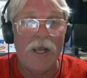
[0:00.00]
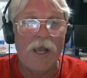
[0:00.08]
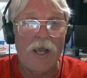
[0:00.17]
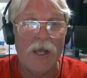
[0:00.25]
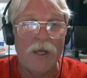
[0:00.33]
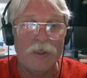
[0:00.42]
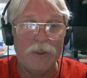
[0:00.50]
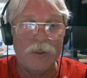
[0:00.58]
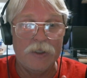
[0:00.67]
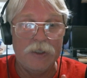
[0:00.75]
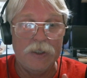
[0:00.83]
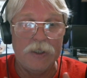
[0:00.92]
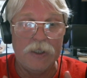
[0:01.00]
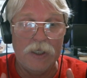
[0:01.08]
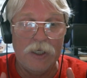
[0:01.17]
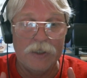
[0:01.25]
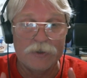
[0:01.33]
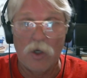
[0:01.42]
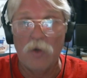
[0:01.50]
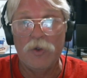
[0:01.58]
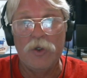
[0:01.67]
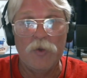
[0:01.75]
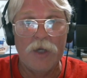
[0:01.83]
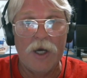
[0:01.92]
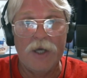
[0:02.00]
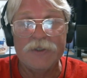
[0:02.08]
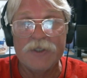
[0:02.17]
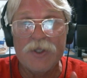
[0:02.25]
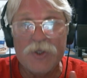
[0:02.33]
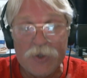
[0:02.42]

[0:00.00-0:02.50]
and it's all you guys.